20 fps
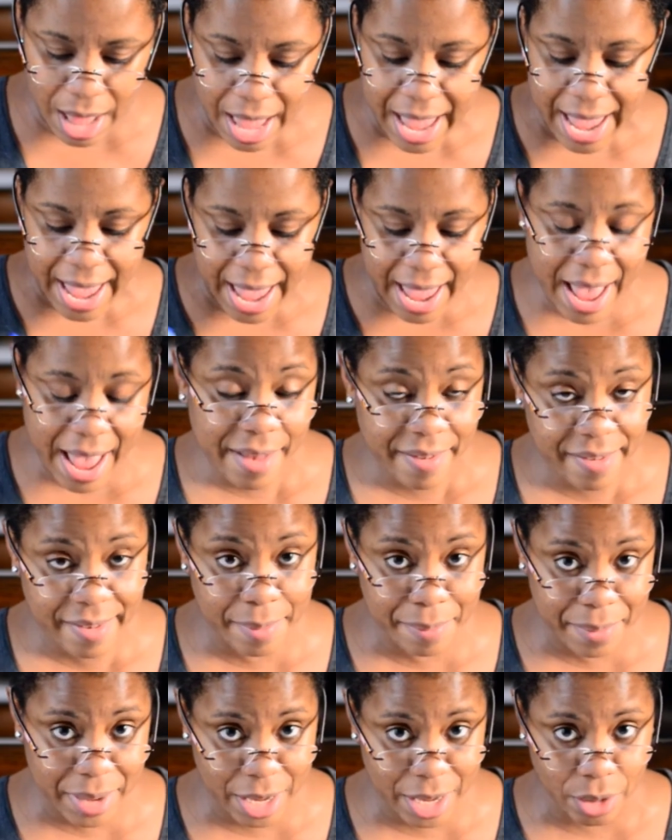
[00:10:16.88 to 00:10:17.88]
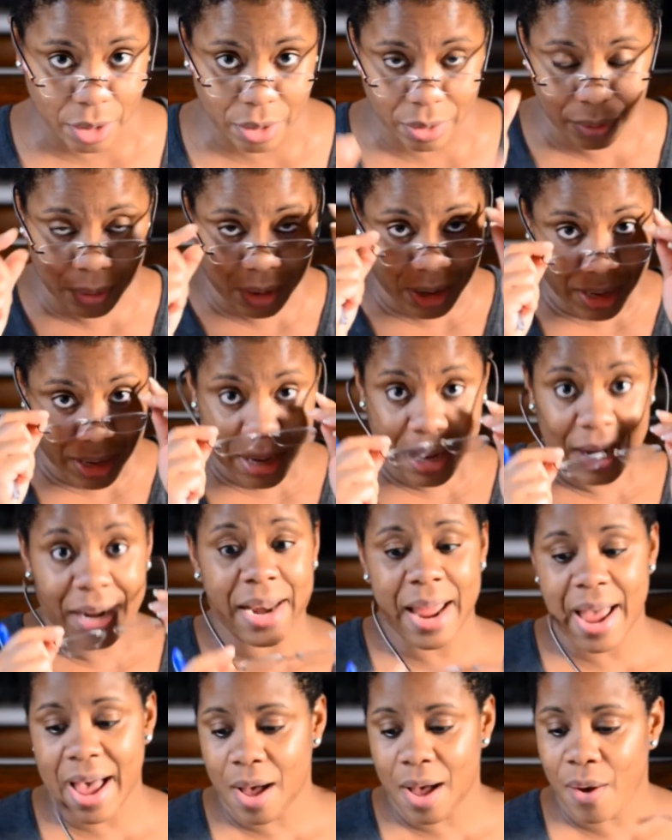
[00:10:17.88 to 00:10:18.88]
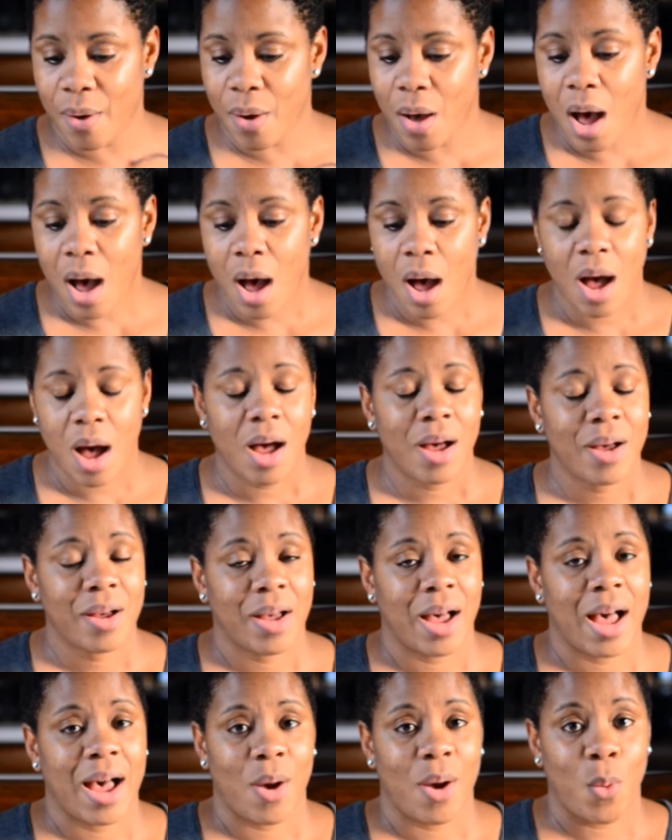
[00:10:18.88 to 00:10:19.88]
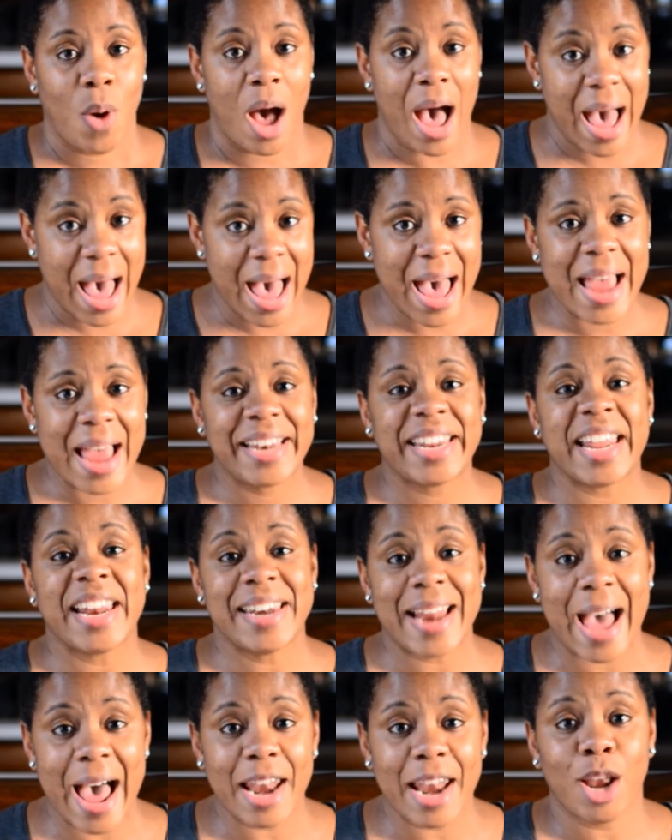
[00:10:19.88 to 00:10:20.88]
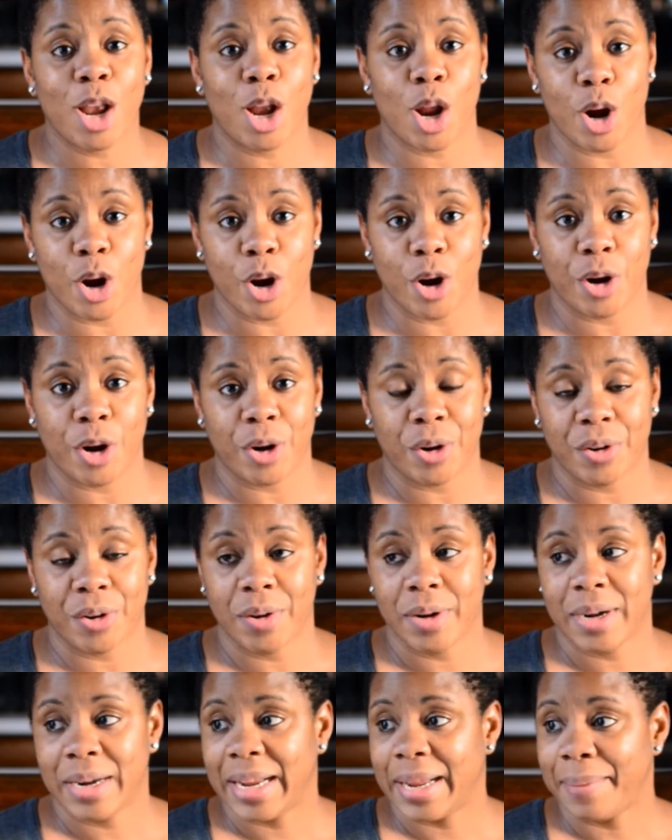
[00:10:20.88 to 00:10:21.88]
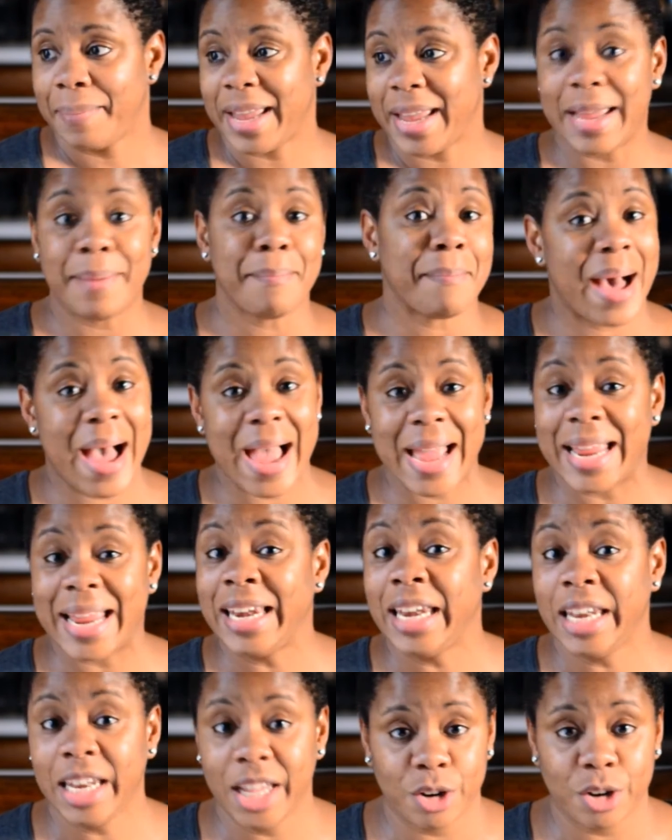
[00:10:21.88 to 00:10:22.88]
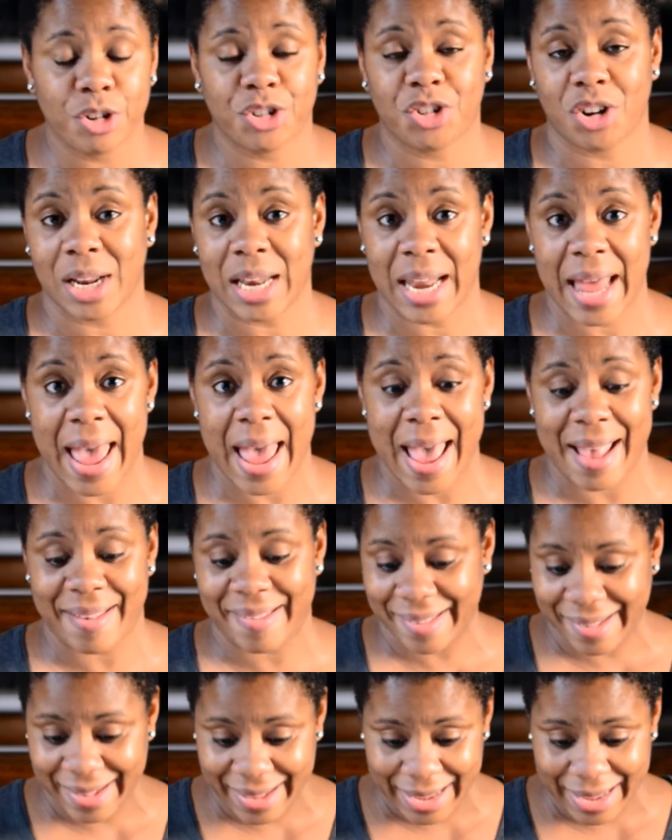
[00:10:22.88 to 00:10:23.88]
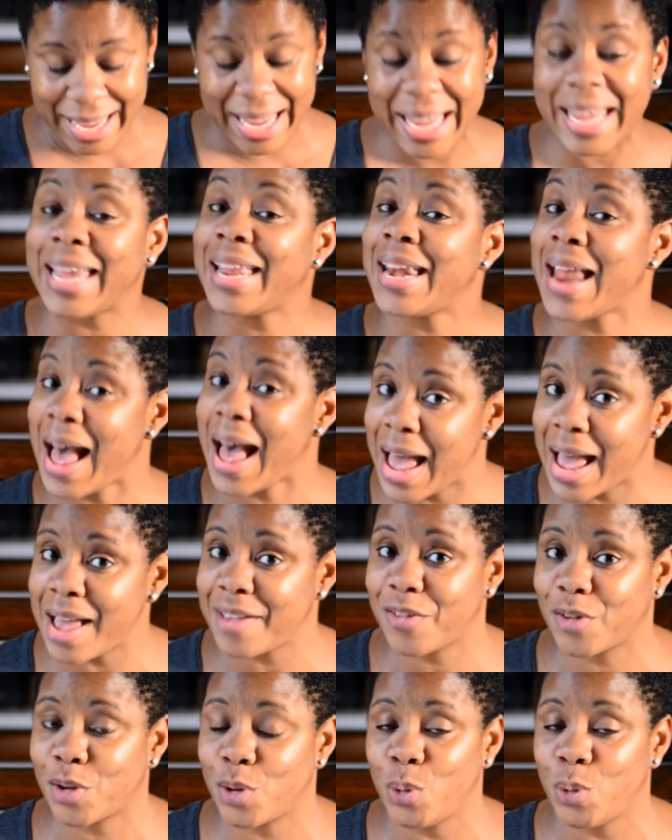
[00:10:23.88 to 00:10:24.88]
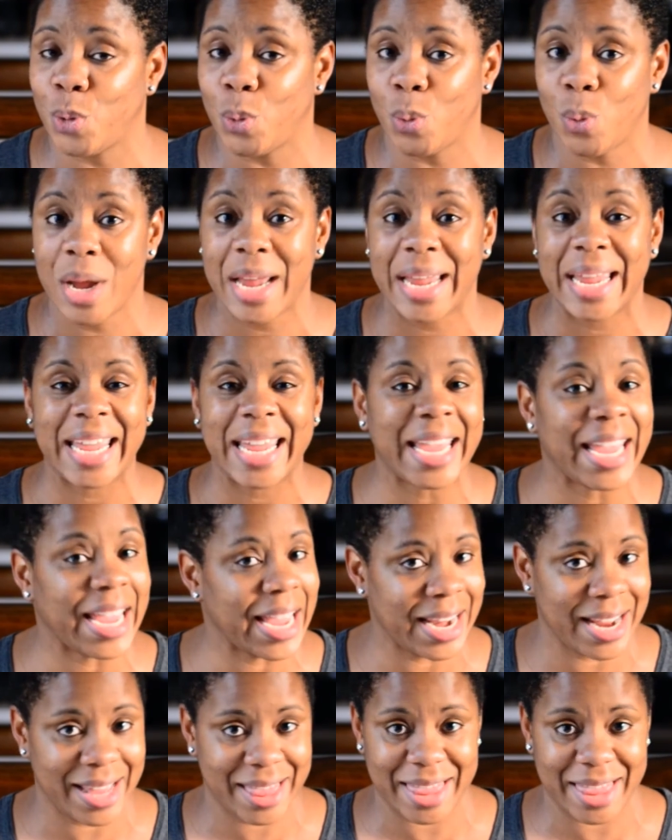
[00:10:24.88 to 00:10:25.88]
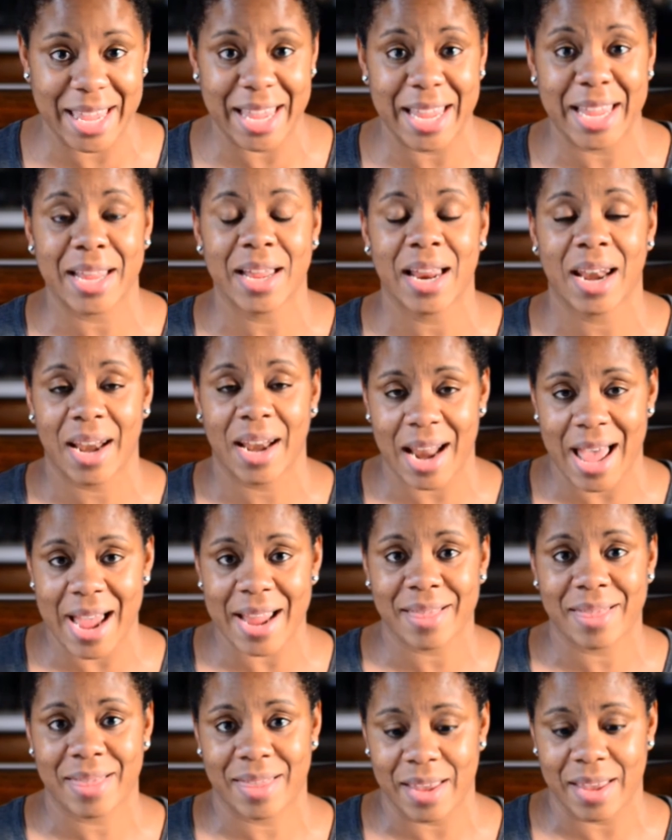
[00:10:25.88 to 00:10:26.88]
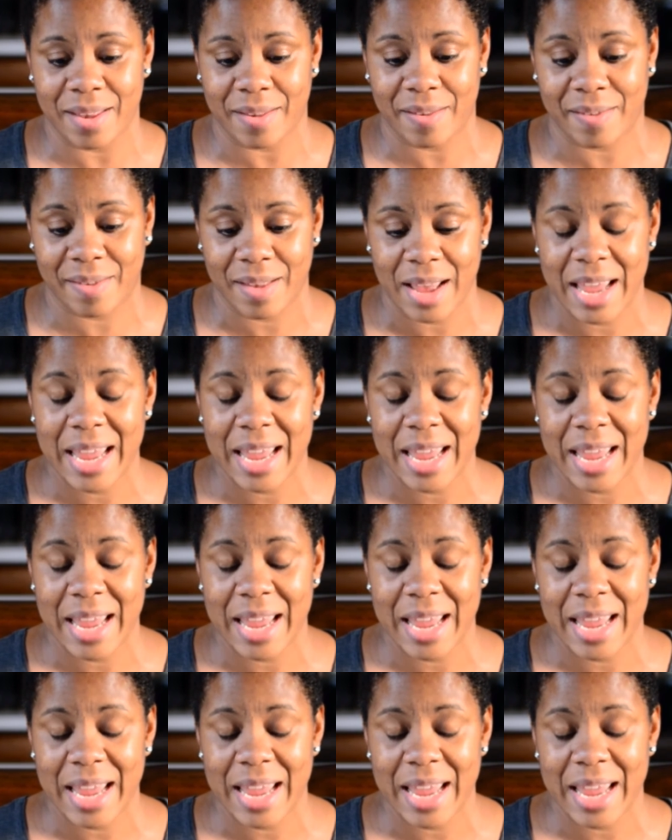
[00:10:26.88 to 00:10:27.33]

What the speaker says: hexameter. Now, I did not learn in my literature class in high school anything like this.